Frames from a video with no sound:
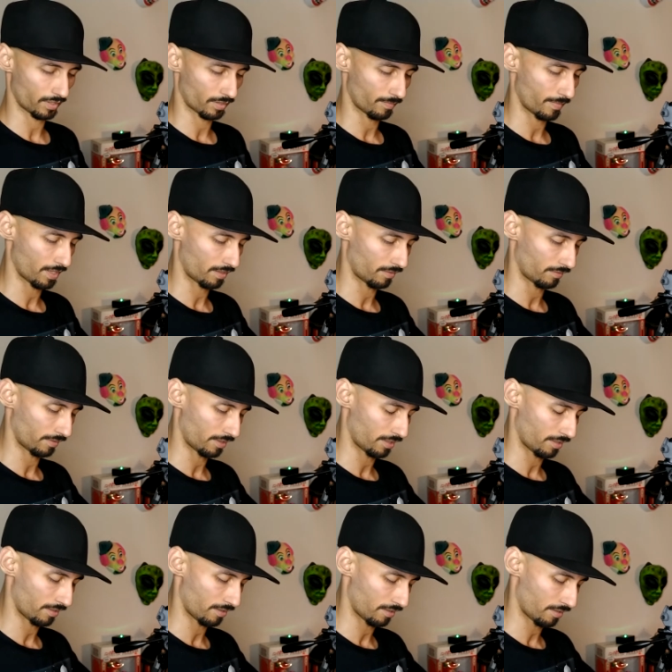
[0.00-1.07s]
mount right
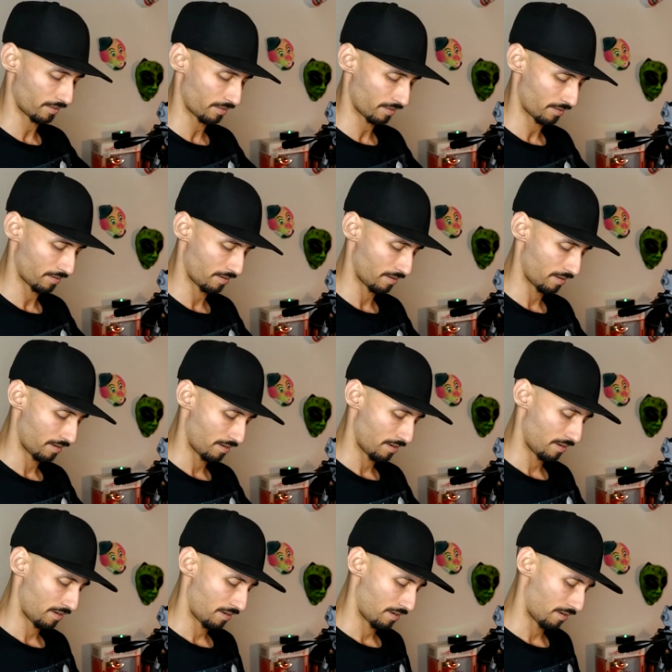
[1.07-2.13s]
here,
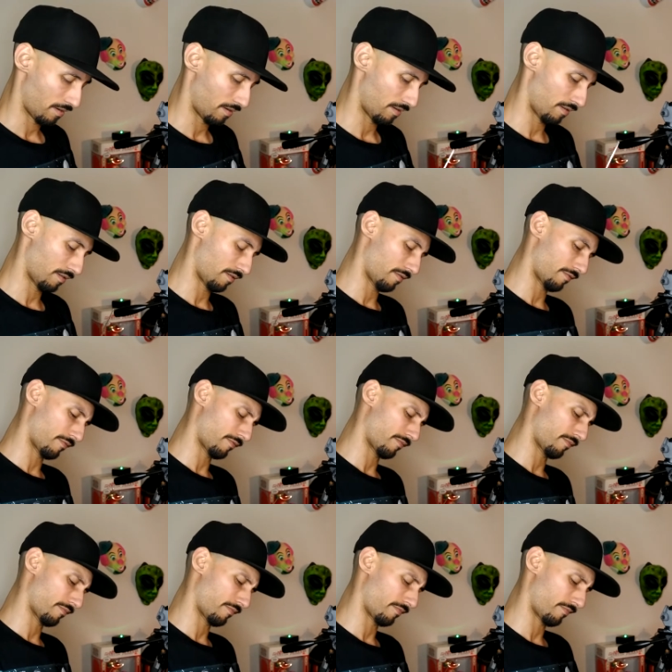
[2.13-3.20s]
and
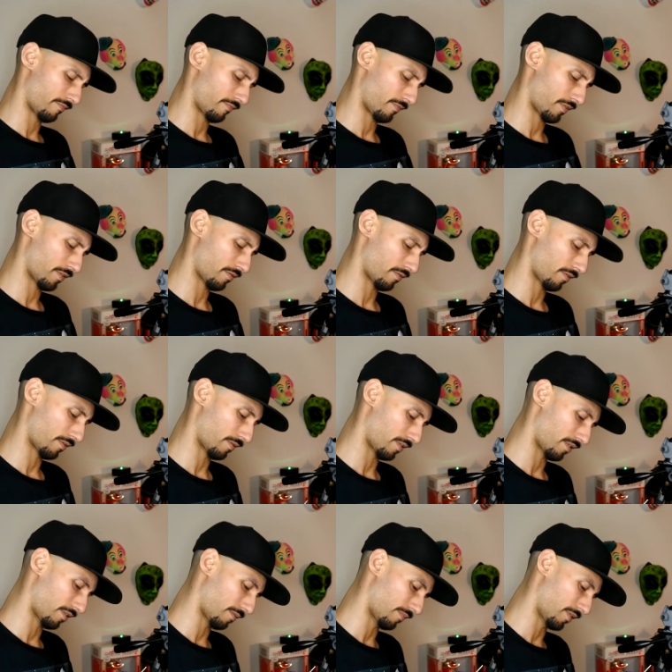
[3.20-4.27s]
this one It's
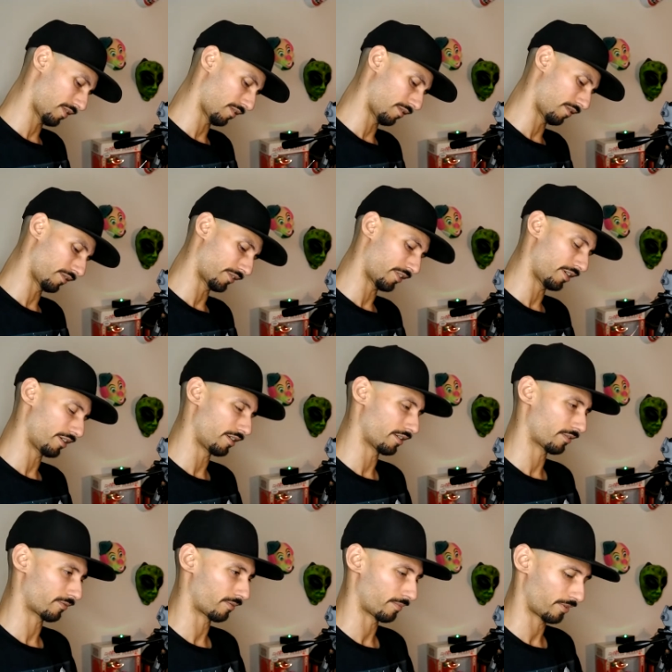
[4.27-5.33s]
kind of being a little
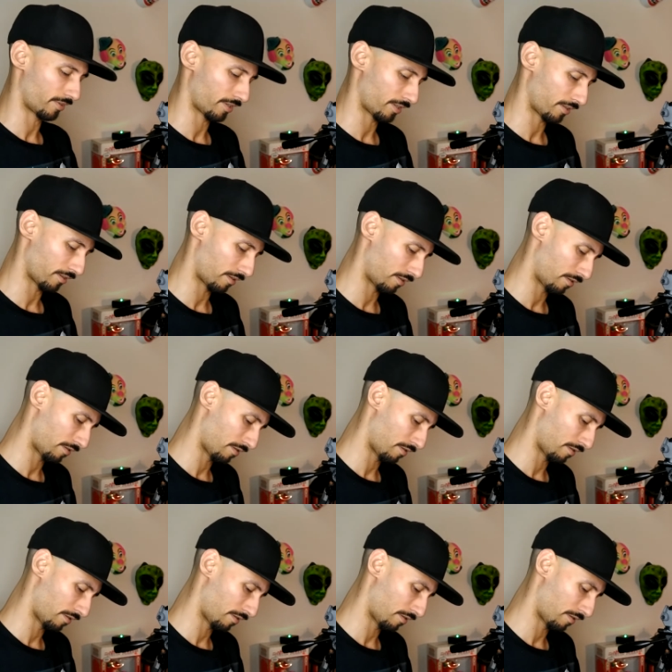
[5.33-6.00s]
tedious for me right now.